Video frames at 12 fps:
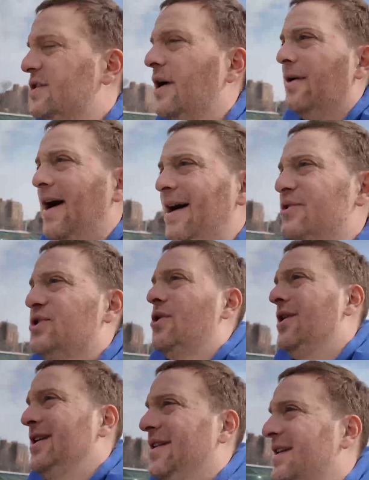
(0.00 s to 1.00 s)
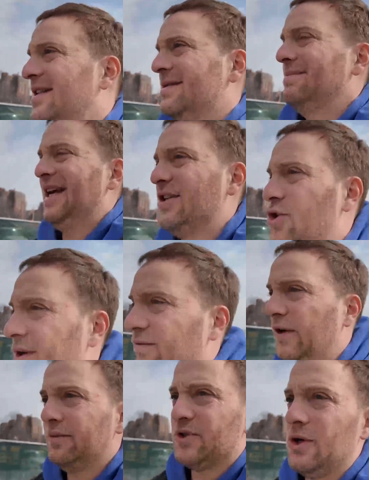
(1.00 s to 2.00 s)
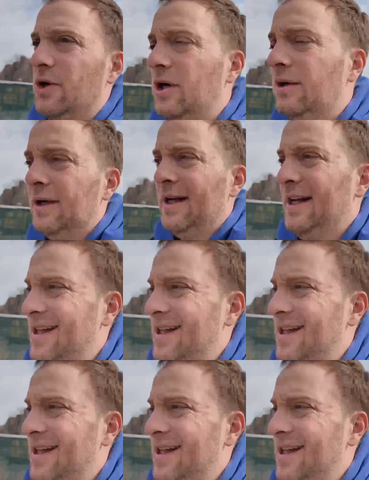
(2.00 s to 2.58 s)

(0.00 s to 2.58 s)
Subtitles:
So I was going to this mainstream film school,